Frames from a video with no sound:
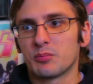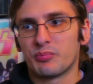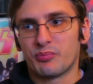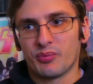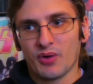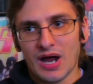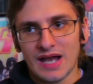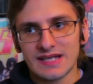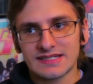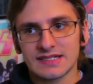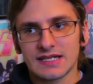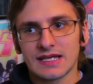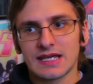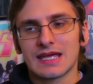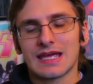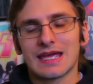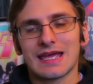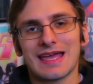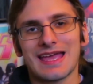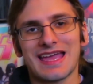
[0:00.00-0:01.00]
But
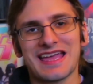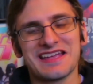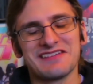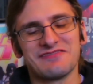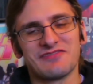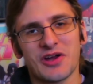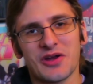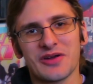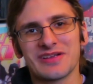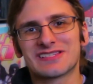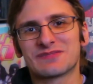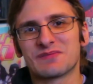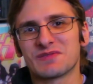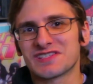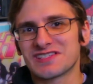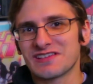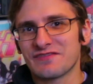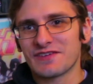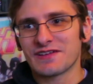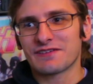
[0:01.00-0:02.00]
a very
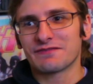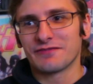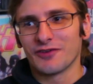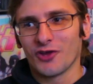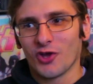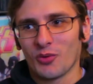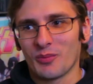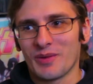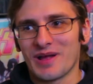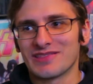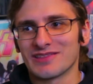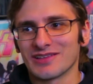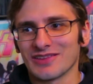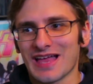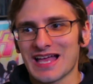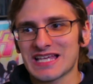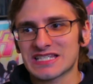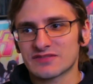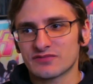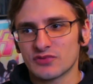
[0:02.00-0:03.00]
specific film in the
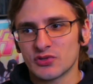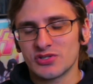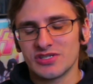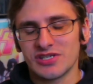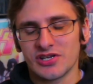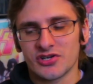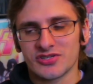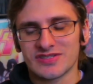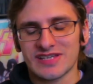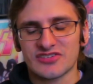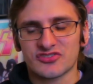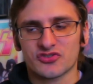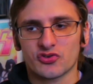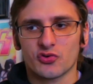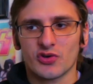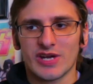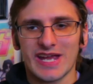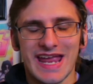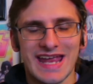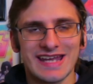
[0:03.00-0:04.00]
last few years has
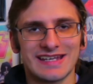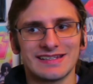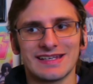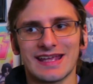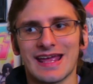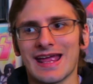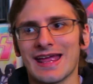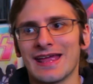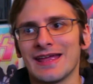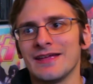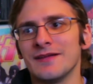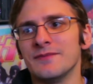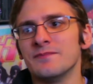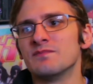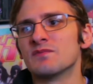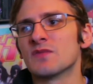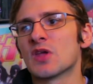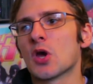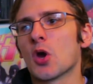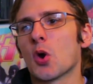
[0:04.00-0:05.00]
created a
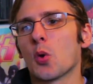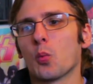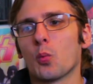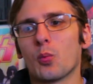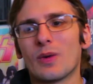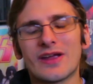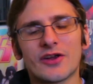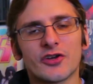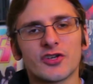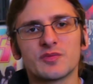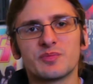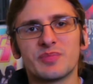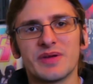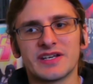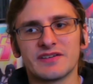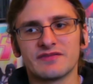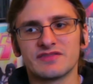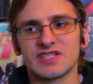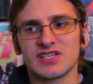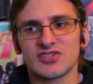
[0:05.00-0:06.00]
weird
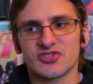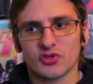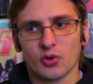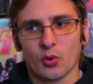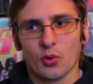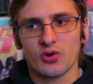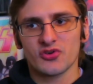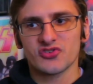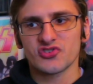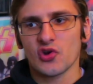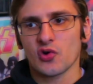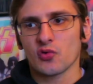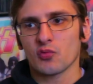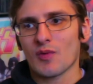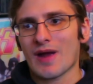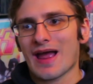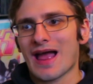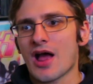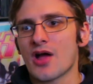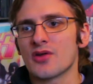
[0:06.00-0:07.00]
bit of discourse
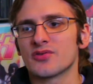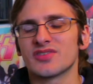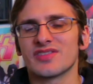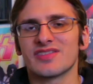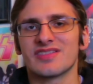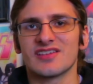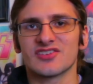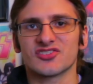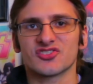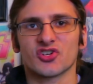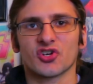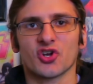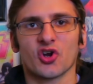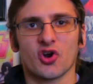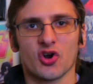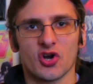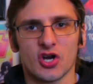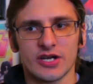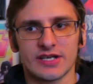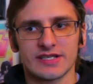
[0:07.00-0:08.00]
around this
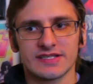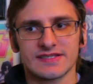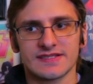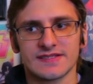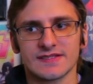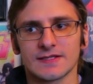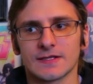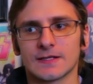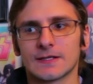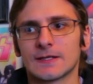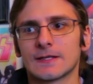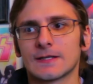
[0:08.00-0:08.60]
occurrence.